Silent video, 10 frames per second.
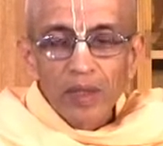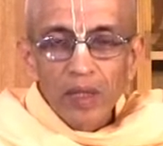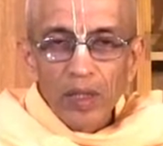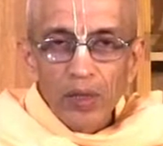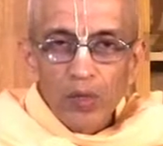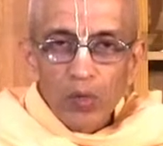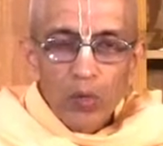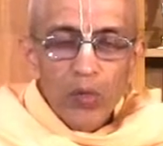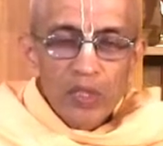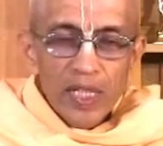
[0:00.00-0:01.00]
uh,
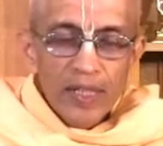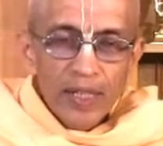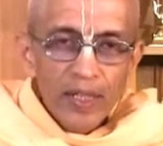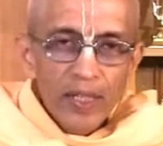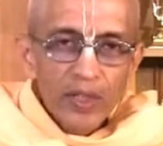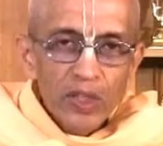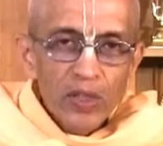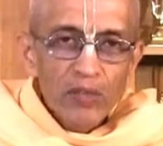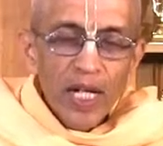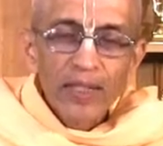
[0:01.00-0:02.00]
rules and regulations
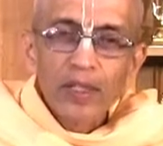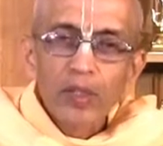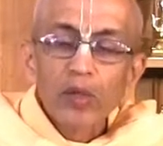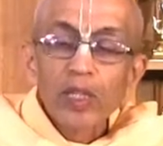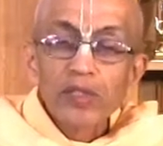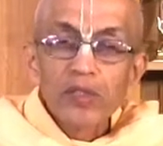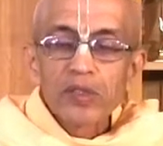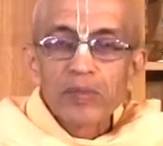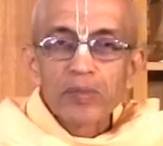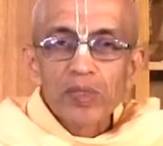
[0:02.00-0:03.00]
of the other yoga
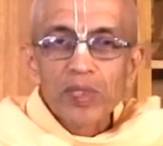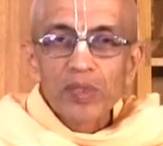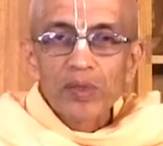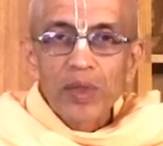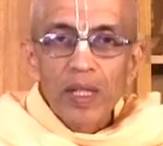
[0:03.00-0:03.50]
systems.